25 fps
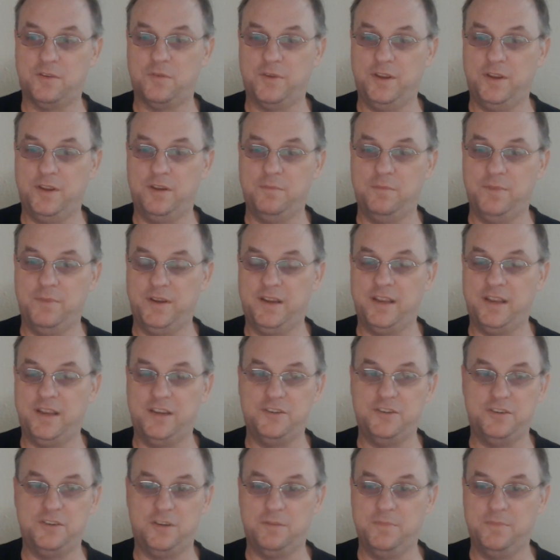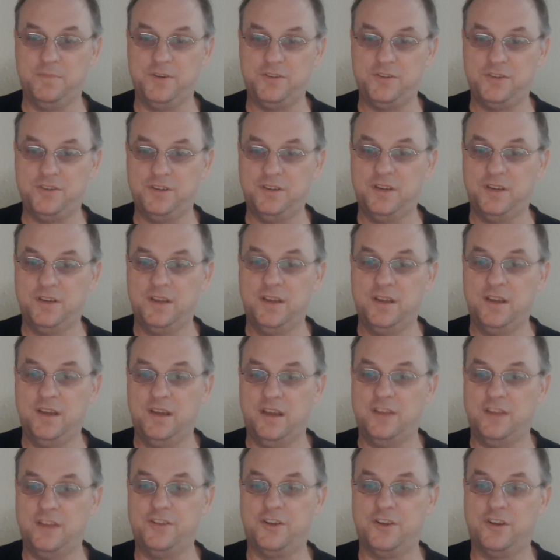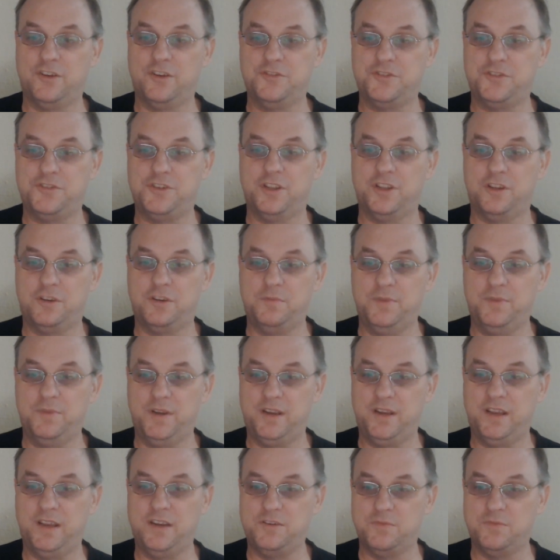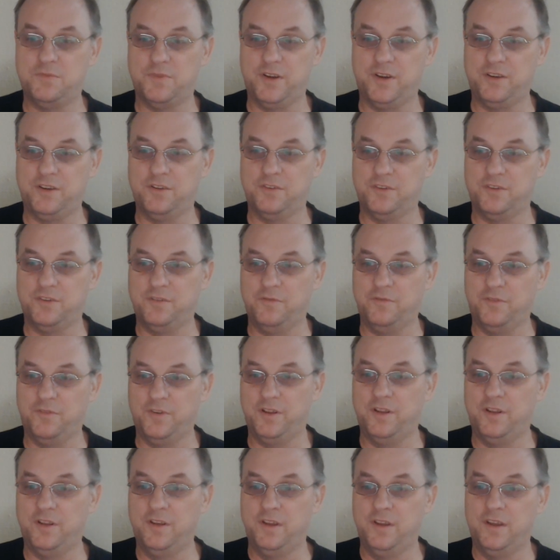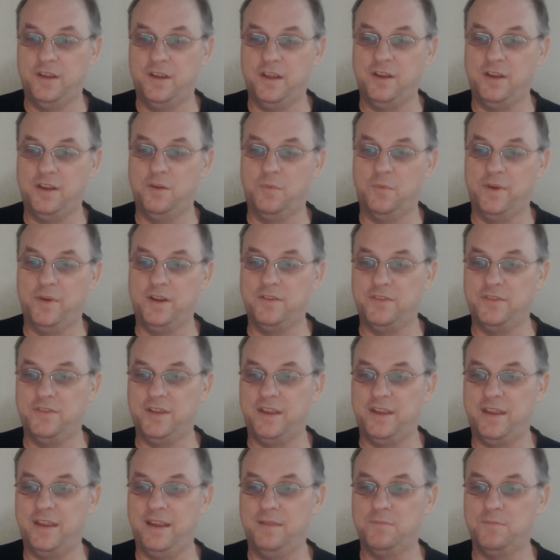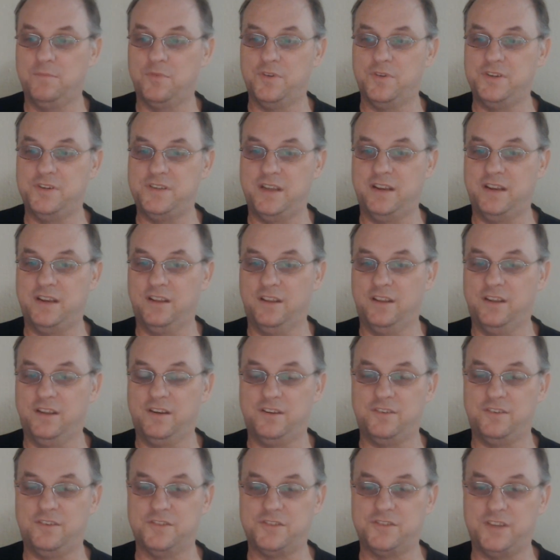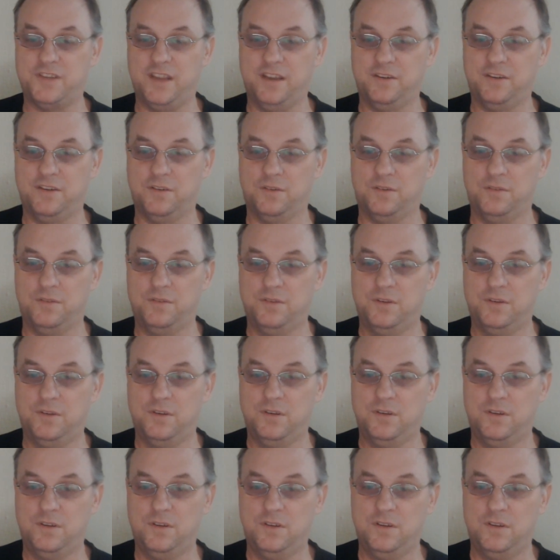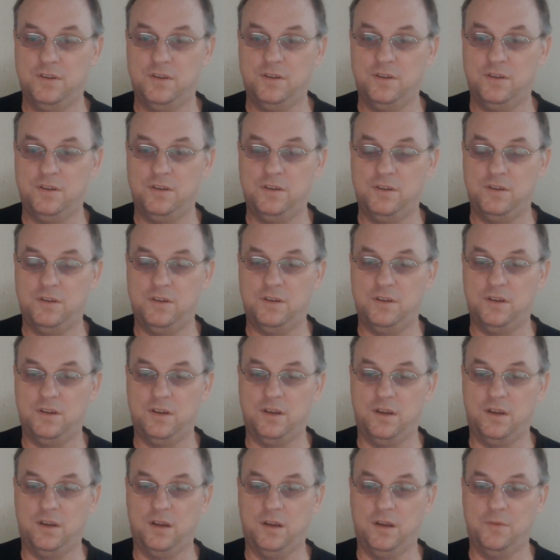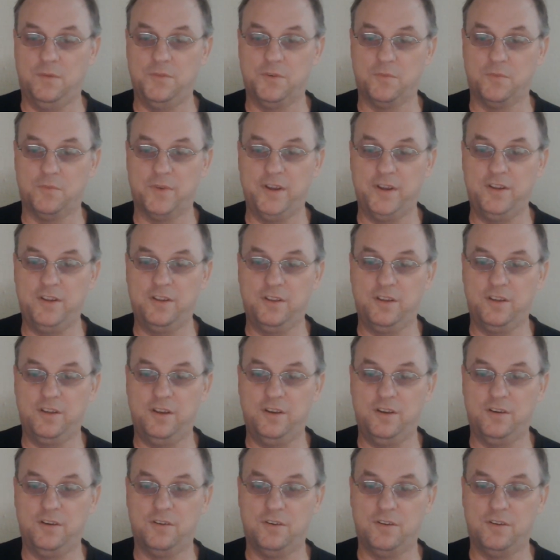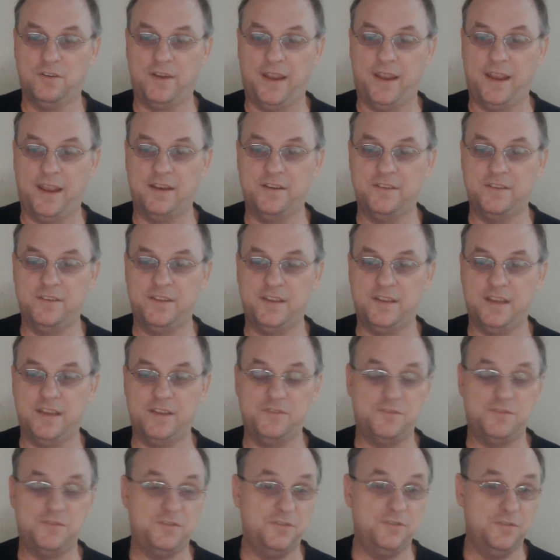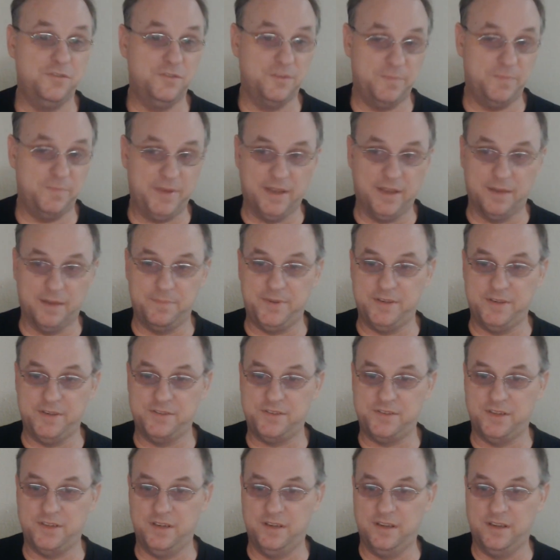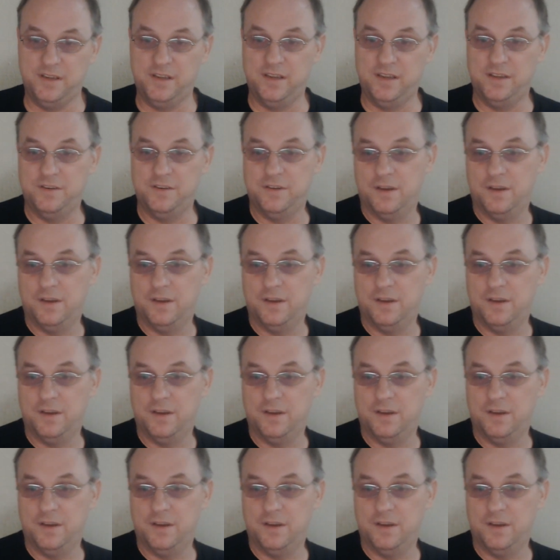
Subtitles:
Communication Commission and the country's telecommunication regulator in the wake of the Cambridge Analytica scandal. The regulator handed the case to the PIPC, and